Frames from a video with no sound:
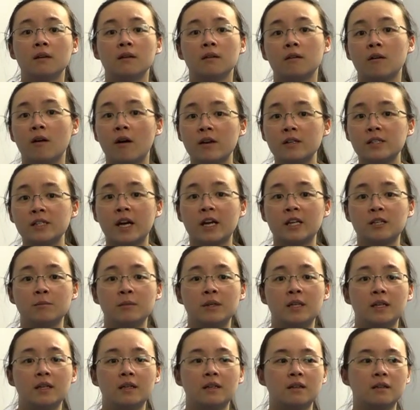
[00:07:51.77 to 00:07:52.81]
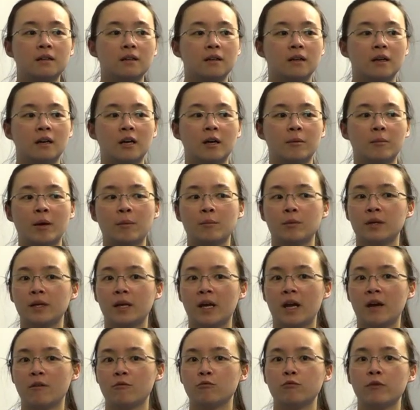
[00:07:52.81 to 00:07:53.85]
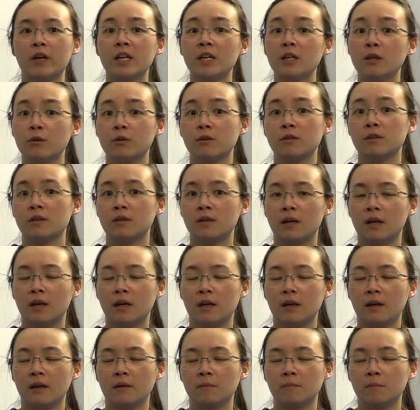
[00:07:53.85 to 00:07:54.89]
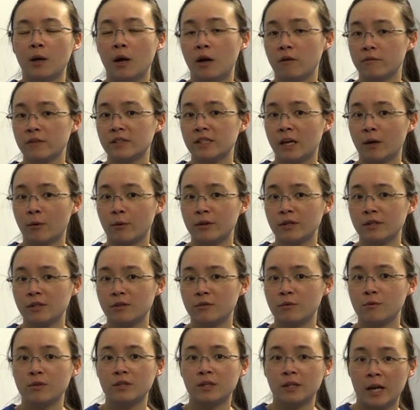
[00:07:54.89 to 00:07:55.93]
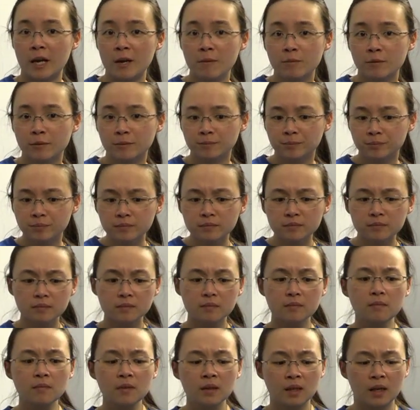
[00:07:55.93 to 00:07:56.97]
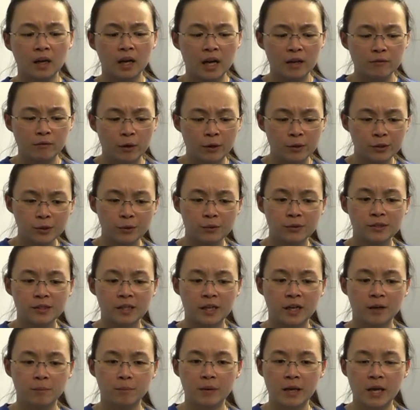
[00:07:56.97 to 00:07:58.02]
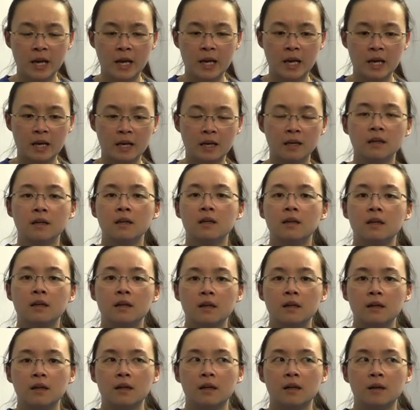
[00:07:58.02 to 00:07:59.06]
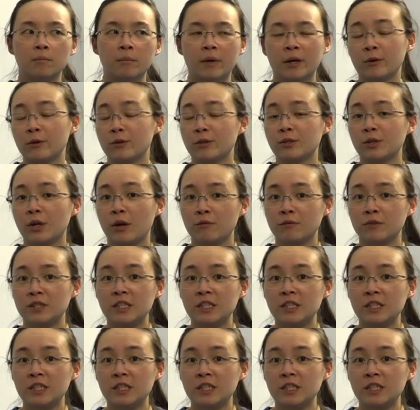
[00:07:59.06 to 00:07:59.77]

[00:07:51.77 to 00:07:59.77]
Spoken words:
contact me. I'm going to have regular office hours through Skype. I've also set up a Microsoft